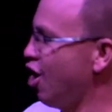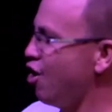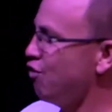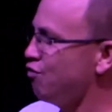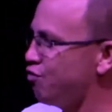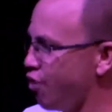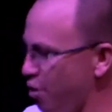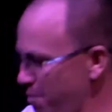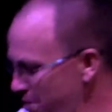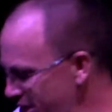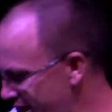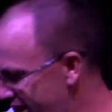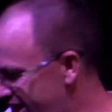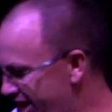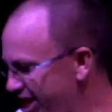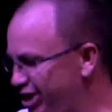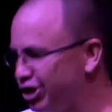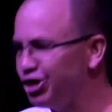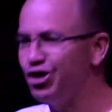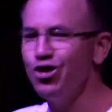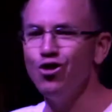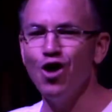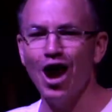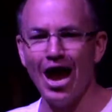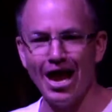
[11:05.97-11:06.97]
from a
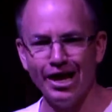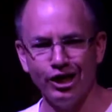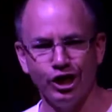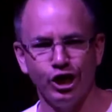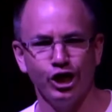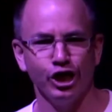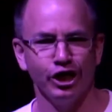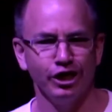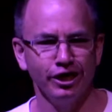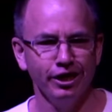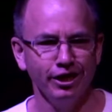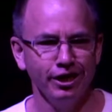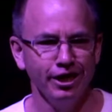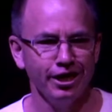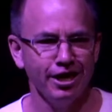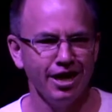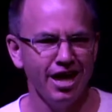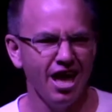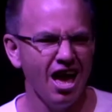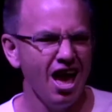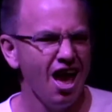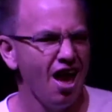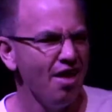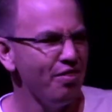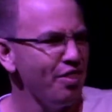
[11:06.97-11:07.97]
situation
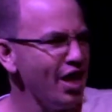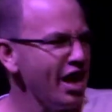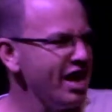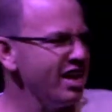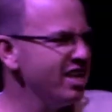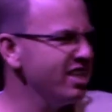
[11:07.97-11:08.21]
that